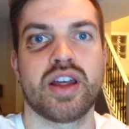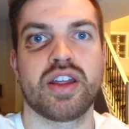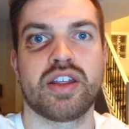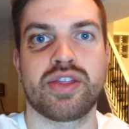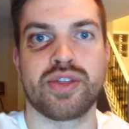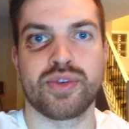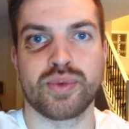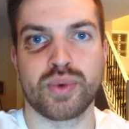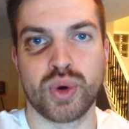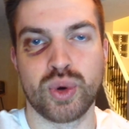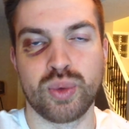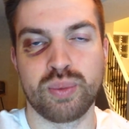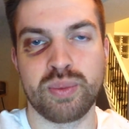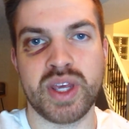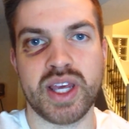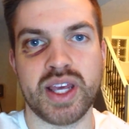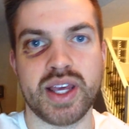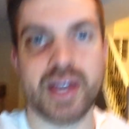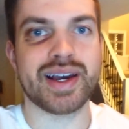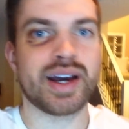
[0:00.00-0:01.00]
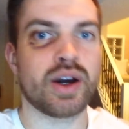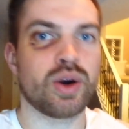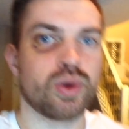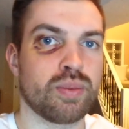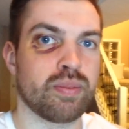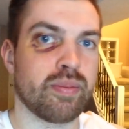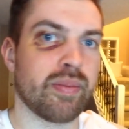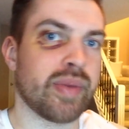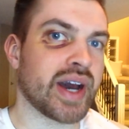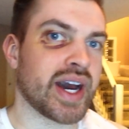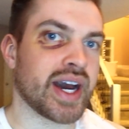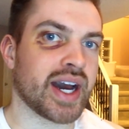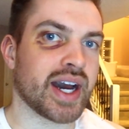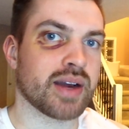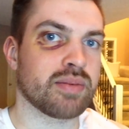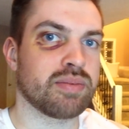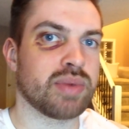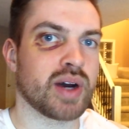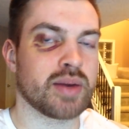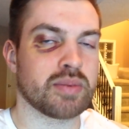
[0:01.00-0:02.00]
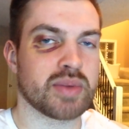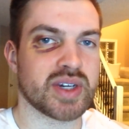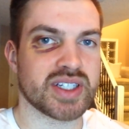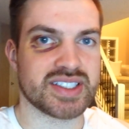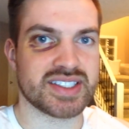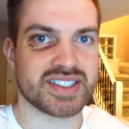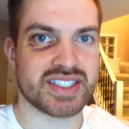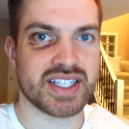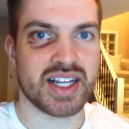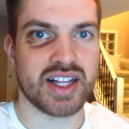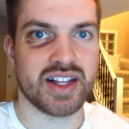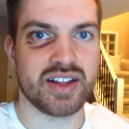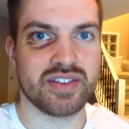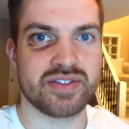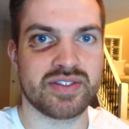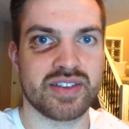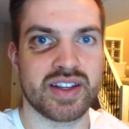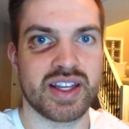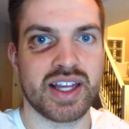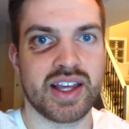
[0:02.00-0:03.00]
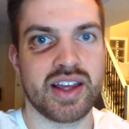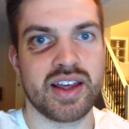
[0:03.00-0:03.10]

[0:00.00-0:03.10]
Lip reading: threw me out back by myself,